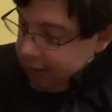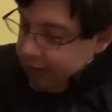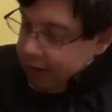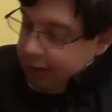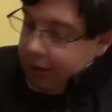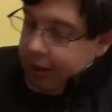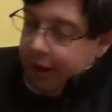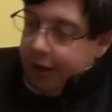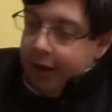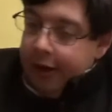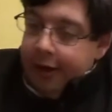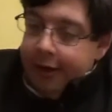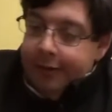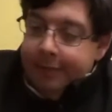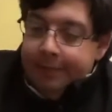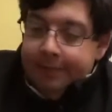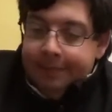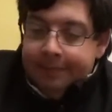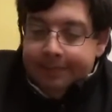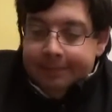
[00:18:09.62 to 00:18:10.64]

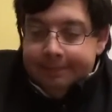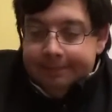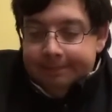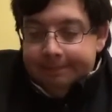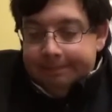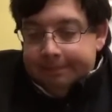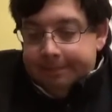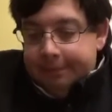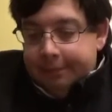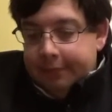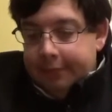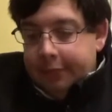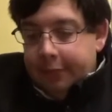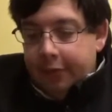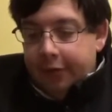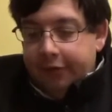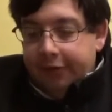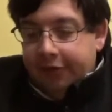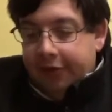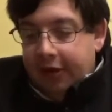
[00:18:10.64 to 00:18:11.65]

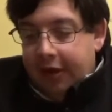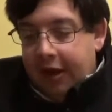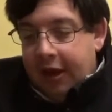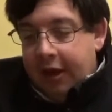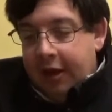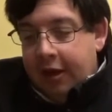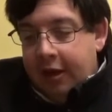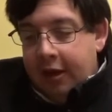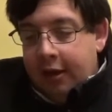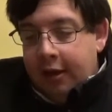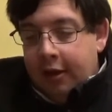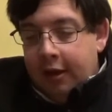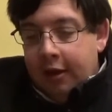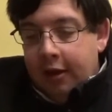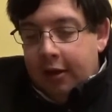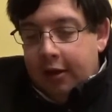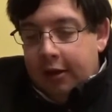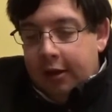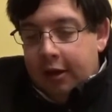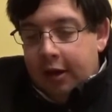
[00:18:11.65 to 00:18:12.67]
We'll see. The
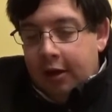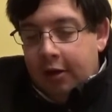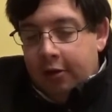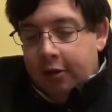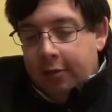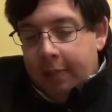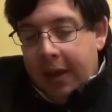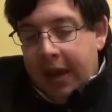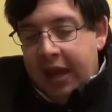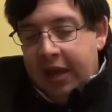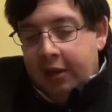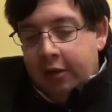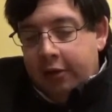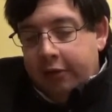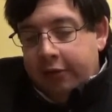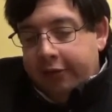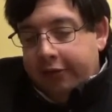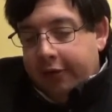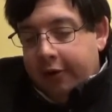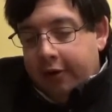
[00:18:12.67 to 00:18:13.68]

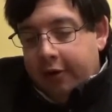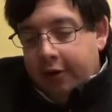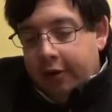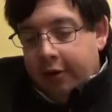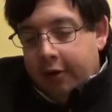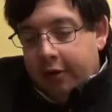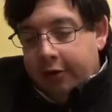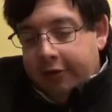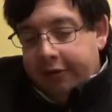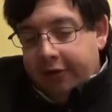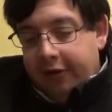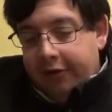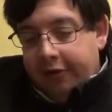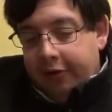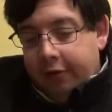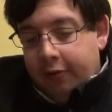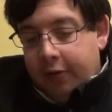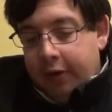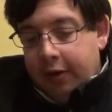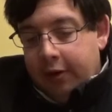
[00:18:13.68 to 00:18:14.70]
Bengals are such
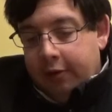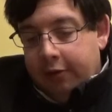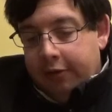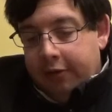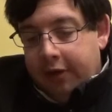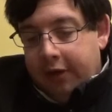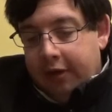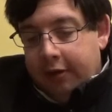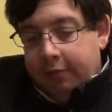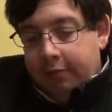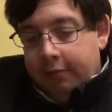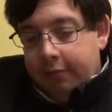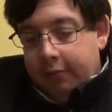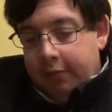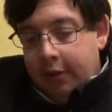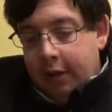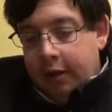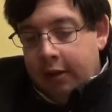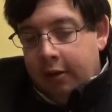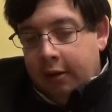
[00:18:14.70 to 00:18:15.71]
a weird team.
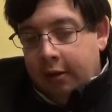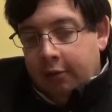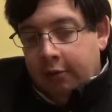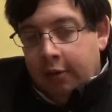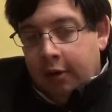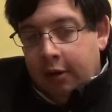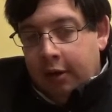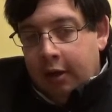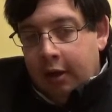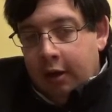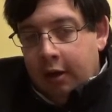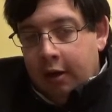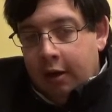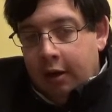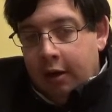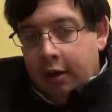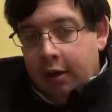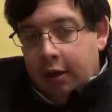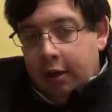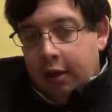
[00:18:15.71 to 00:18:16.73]
They really
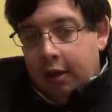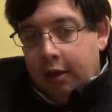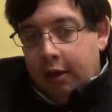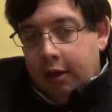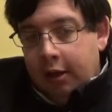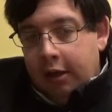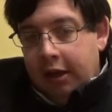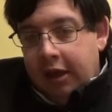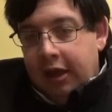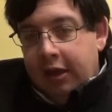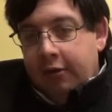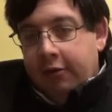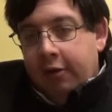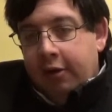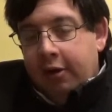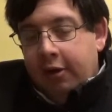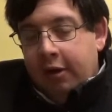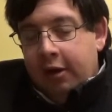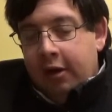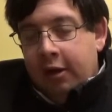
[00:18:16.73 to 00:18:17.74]
are. You can't
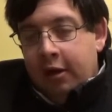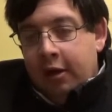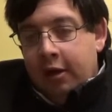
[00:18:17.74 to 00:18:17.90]
really